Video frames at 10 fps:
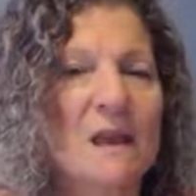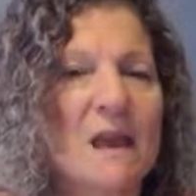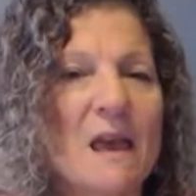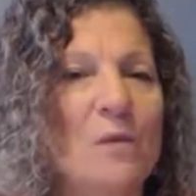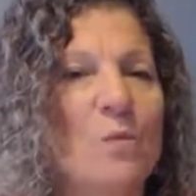
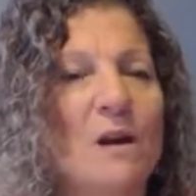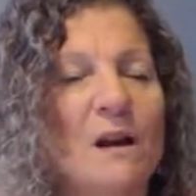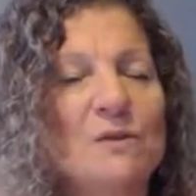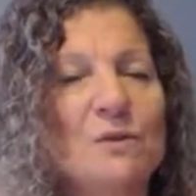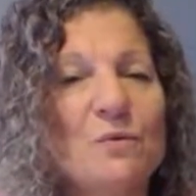And when I
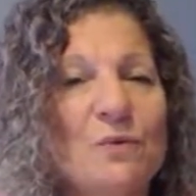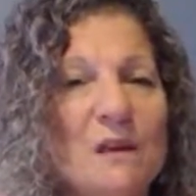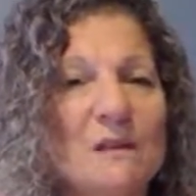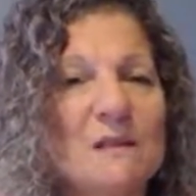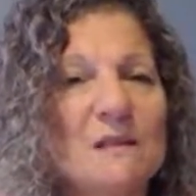do
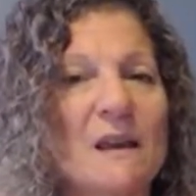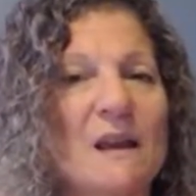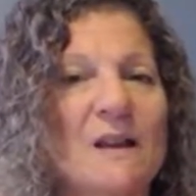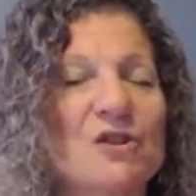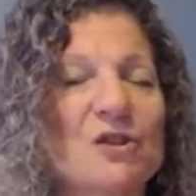this and
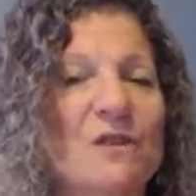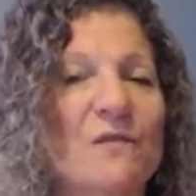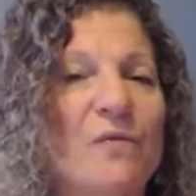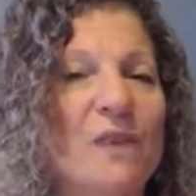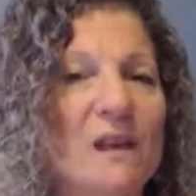I shift
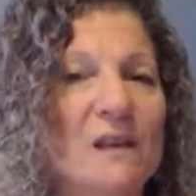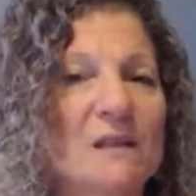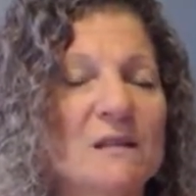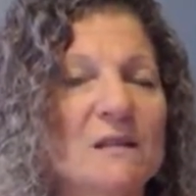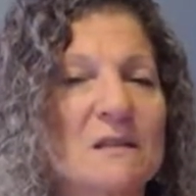
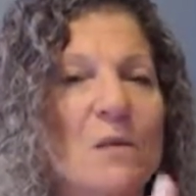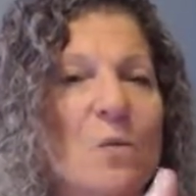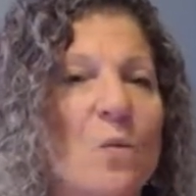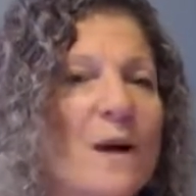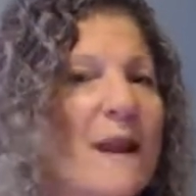this,
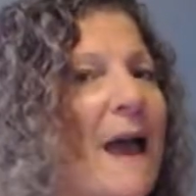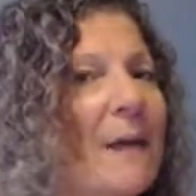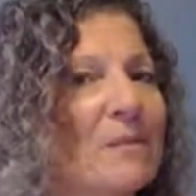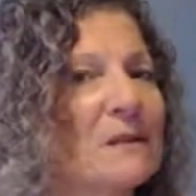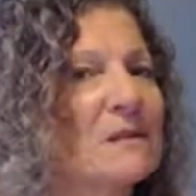what
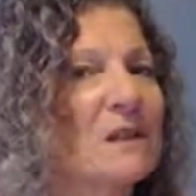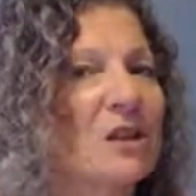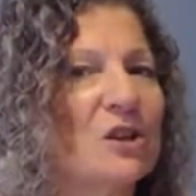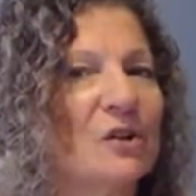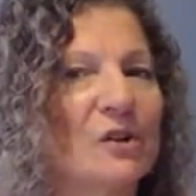happens
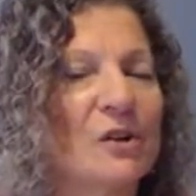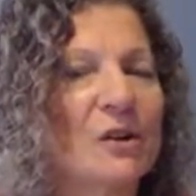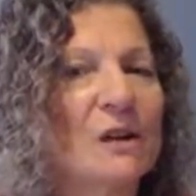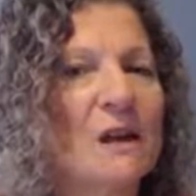here?